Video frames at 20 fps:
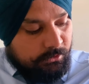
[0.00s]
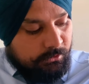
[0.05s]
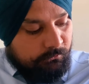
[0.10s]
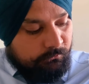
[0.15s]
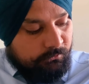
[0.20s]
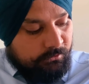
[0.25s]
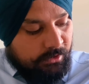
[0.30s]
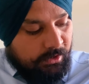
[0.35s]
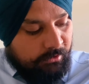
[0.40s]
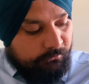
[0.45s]

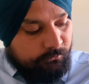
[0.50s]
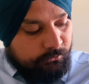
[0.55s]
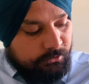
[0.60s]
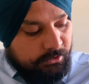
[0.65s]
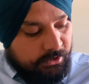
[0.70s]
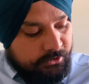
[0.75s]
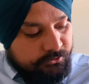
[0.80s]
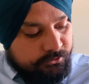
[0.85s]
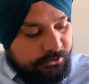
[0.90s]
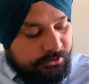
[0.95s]
we have not
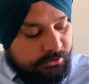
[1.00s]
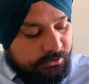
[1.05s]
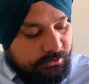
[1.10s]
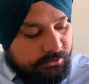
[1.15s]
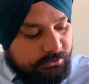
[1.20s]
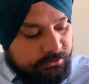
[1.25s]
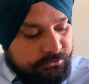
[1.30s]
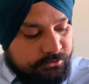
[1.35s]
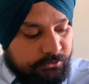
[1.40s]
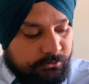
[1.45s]
actually
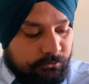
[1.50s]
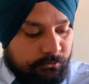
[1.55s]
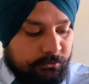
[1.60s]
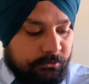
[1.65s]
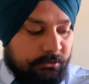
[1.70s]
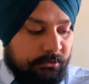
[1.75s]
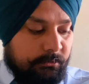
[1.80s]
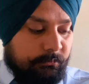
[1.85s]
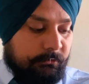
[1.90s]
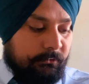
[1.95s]
increased the total
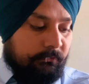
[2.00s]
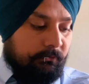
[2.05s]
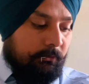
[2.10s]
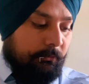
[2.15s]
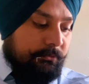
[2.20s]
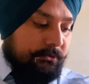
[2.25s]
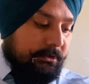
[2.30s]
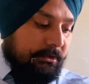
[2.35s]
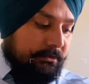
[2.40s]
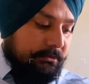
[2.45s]
number of
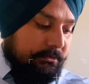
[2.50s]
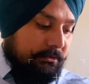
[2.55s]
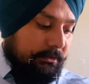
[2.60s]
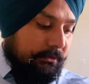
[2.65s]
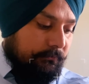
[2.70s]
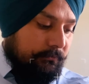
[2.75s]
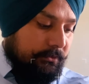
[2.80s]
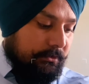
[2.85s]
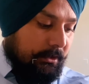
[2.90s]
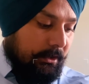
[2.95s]
objects that
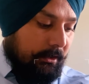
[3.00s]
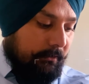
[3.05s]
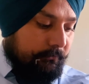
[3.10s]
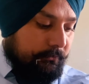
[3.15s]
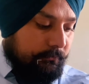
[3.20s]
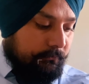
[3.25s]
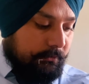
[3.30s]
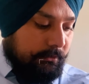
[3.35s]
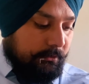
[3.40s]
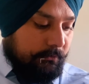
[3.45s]
we have to
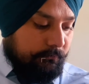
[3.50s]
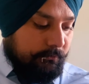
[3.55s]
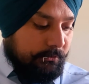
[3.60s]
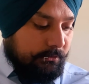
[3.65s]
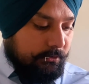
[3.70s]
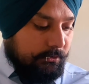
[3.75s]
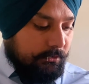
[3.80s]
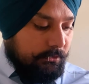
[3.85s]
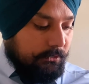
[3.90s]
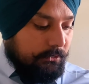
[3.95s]
work with.
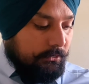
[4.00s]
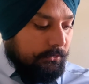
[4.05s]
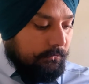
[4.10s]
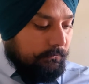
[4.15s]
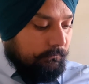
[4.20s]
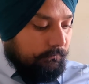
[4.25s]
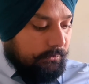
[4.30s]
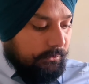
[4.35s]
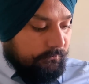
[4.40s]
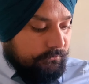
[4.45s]

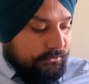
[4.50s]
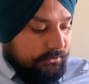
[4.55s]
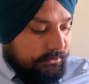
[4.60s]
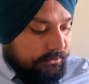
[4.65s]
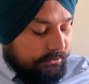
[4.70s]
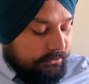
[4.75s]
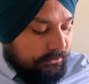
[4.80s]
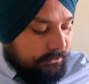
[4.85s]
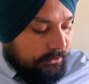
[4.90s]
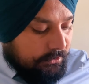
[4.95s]
We have
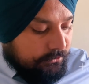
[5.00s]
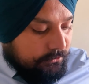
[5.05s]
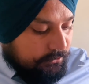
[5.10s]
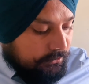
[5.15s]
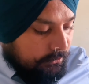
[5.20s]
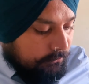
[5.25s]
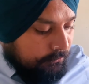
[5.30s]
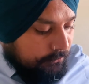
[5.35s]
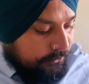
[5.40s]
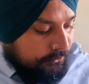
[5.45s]
seen the net
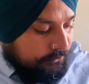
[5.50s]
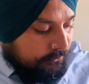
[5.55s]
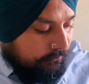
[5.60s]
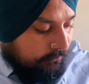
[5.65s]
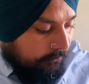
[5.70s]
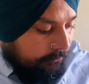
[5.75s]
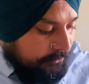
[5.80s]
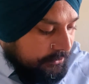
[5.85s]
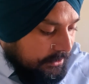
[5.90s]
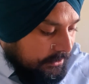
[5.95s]
numbers of
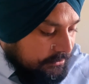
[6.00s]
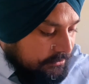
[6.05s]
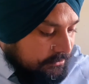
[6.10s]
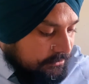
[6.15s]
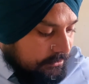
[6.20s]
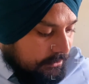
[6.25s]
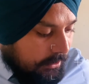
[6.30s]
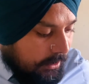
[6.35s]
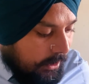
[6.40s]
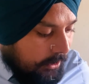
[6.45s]
objects
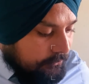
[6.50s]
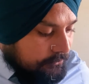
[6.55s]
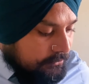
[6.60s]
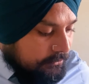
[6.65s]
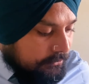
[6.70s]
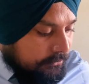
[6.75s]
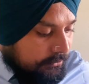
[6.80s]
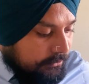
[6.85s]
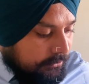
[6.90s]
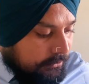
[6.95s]
is
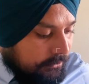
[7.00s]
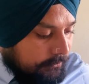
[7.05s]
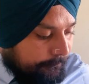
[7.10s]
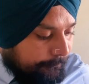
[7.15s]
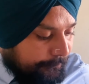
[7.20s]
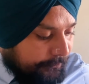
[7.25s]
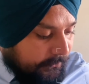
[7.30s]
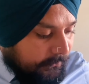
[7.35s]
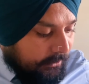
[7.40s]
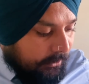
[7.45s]
actually
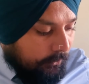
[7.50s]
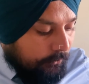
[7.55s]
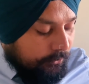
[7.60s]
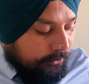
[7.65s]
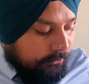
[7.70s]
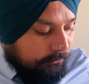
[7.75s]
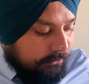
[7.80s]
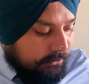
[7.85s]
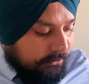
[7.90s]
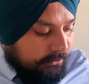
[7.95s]

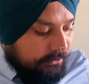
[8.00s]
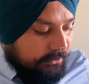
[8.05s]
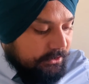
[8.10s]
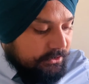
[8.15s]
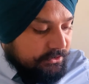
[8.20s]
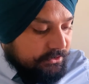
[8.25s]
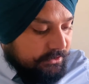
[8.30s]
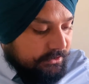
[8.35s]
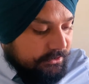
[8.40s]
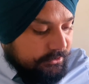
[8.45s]
countable in
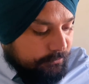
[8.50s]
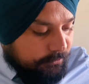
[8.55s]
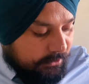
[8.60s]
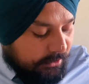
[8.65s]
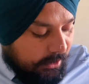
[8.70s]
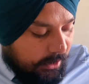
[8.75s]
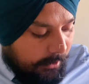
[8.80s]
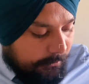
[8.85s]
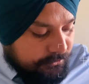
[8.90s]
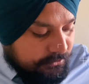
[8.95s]
each case.
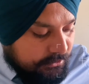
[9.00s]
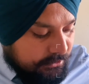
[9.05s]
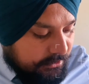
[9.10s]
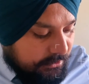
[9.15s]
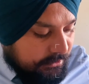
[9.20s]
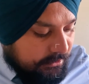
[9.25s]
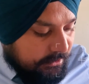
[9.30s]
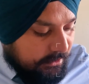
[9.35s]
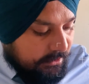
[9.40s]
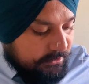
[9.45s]
Perhaps the
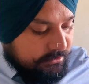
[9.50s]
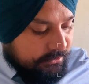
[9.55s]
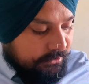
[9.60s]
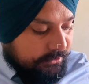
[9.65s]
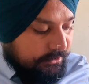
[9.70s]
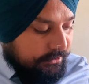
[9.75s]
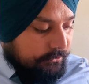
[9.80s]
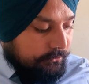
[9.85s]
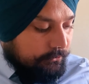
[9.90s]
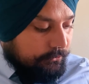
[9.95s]
reader has
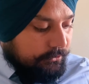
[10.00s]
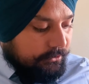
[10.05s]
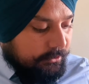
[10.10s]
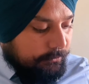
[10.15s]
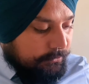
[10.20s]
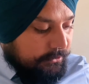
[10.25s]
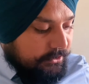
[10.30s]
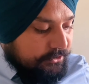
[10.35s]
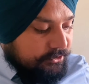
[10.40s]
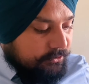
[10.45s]
indeed got the
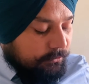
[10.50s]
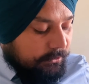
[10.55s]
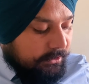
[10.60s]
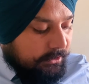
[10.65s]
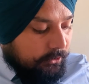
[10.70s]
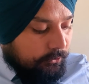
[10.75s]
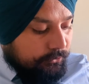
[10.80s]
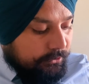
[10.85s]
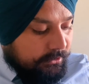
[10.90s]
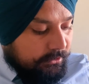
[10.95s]
impression by
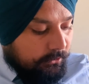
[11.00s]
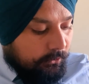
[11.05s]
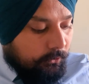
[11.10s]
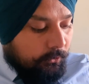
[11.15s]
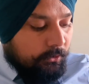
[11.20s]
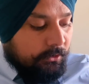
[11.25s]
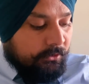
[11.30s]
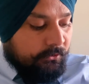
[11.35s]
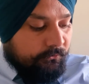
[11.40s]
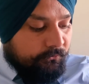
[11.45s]
now that
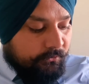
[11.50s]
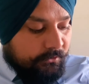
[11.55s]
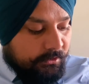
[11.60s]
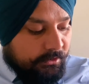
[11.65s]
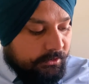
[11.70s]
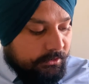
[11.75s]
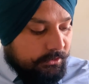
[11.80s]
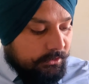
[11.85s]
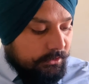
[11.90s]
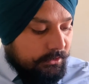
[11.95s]
all
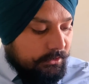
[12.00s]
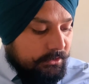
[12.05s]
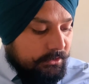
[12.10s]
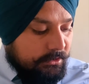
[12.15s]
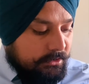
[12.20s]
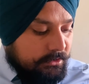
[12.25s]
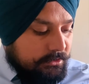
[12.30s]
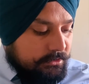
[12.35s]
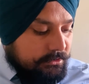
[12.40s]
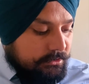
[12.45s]
infinite
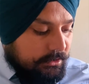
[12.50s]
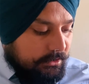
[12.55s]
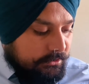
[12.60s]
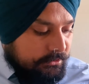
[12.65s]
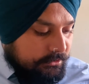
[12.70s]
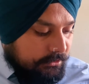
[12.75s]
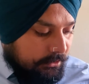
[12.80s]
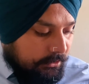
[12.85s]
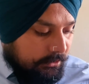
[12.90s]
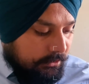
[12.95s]
sets
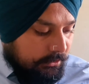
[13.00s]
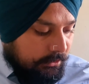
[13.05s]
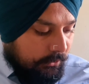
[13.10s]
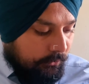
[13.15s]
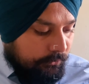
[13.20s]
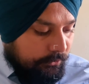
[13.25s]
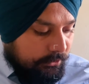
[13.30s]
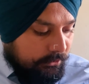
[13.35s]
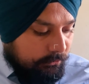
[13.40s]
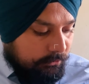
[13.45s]
are
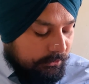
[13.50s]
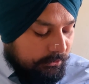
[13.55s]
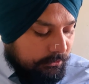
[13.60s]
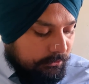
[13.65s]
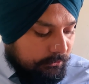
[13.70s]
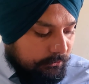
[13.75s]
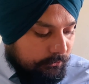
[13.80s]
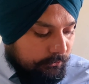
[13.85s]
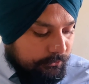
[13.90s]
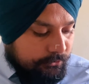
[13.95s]
countable.
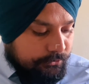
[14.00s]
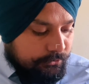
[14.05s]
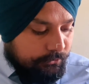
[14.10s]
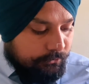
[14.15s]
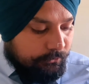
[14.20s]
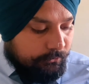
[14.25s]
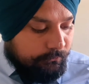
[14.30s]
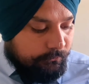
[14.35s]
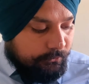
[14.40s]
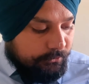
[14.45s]
Not
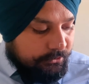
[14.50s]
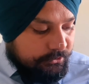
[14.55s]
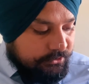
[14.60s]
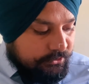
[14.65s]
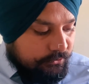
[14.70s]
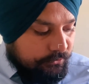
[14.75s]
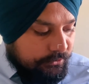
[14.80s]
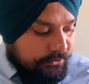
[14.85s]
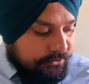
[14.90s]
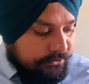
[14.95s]
so, for the
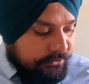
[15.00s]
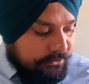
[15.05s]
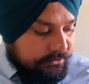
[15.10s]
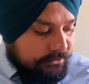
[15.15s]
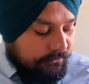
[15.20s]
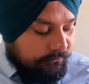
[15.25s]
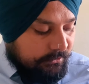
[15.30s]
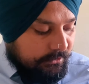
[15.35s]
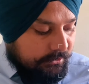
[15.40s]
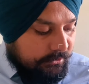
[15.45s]
situation is
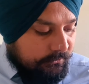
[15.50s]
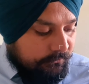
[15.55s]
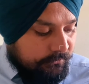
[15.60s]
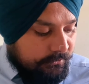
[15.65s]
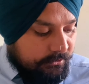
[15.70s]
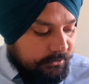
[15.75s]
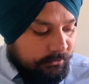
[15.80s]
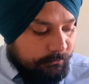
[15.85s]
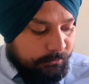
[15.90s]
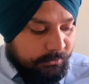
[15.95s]
very
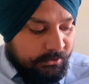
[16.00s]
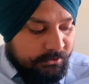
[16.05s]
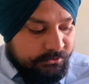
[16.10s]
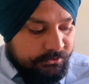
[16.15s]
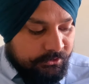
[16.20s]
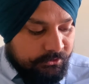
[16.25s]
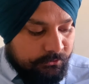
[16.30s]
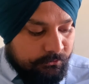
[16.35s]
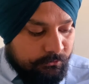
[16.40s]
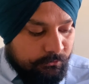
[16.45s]
different in
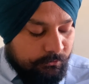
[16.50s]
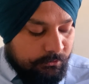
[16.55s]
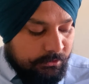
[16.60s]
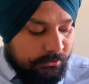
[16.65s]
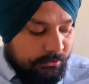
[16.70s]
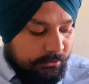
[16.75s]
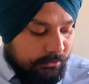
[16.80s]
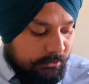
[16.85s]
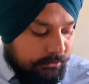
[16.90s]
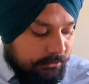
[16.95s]
passing to two other
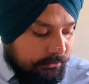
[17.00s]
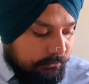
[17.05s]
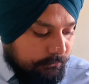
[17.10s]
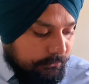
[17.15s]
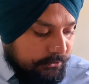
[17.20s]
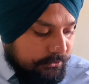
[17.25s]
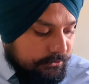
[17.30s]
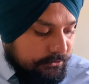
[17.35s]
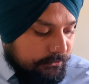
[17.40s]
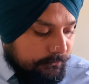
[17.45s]
real
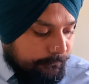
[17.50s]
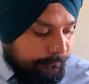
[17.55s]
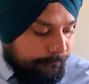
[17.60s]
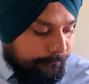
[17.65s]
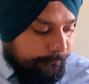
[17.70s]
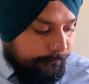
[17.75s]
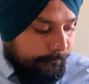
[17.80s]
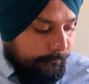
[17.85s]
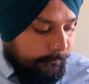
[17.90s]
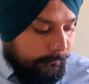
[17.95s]
numbers.
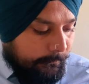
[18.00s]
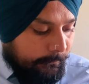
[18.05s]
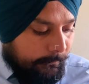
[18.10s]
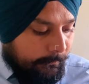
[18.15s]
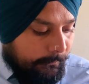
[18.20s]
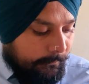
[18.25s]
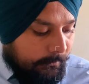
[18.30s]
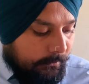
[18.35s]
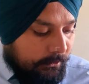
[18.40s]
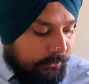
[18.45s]

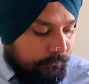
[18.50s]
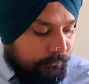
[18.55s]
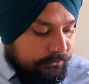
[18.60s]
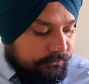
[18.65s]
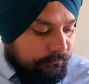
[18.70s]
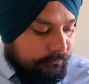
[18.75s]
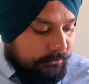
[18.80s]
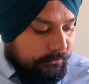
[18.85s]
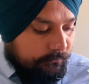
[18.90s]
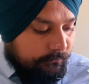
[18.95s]
It was
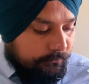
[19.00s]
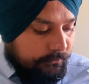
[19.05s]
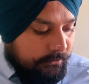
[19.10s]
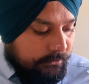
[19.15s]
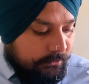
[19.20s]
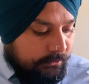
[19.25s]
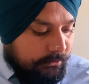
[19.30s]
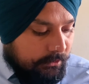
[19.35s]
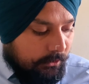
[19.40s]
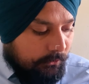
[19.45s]
one of
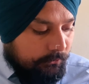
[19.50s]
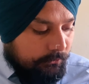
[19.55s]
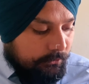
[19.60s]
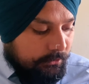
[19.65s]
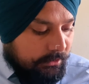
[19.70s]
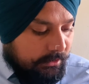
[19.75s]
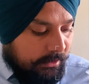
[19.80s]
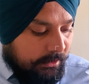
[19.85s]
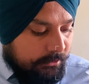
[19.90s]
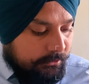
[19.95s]
the
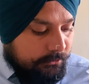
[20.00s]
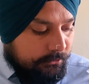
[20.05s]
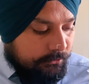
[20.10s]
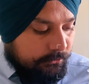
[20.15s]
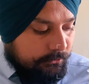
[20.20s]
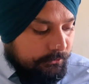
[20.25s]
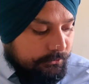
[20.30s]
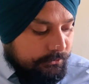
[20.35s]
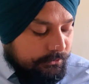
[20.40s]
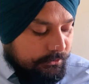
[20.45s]

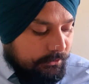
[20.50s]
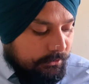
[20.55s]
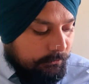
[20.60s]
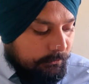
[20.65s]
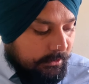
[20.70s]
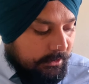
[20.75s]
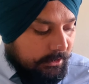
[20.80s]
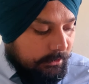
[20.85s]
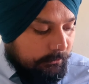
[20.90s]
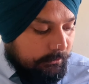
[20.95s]
Cantor's
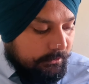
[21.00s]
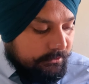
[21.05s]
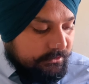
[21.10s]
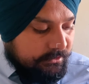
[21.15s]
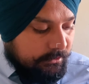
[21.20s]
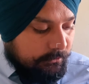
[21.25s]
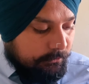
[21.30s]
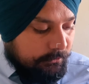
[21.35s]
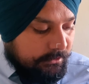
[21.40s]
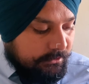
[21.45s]
remarkable
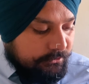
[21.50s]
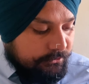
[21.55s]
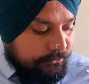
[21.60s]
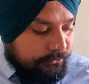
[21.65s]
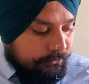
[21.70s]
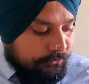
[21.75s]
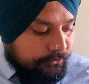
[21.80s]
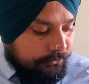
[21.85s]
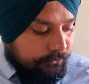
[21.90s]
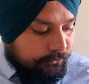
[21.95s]
achievements
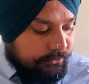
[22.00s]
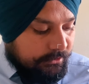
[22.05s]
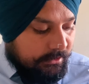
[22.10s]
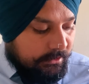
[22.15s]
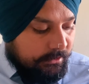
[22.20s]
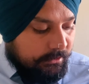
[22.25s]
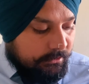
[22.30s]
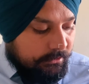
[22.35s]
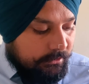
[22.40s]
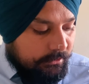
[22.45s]
to show
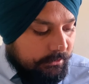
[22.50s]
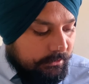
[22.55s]
that